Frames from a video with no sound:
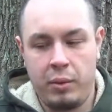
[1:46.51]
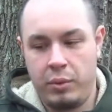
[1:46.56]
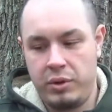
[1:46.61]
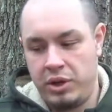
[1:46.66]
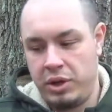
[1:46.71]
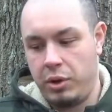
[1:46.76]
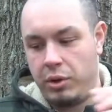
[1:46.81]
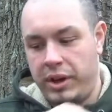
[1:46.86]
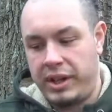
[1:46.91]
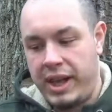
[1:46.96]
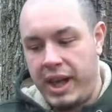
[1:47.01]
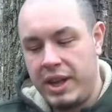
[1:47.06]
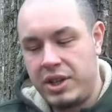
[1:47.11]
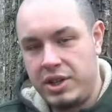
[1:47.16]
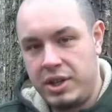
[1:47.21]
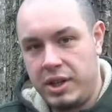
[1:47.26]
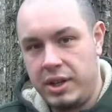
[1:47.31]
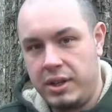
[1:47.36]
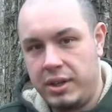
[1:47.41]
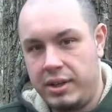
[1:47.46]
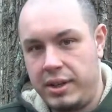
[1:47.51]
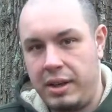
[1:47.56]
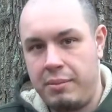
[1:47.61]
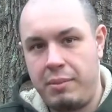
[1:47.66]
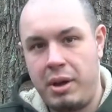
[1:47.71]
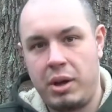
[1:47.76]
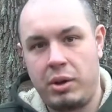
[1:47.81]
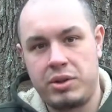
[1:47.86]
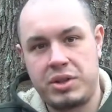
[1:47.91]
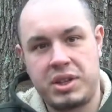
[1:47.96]
when you go to catch it,
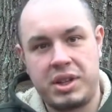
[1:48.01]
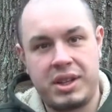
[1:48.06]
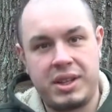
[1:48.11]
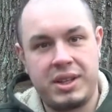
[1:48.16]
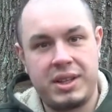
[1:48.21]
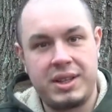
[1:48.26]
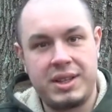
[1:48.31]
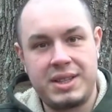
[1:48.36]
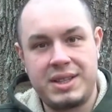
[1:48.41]
that metal is going to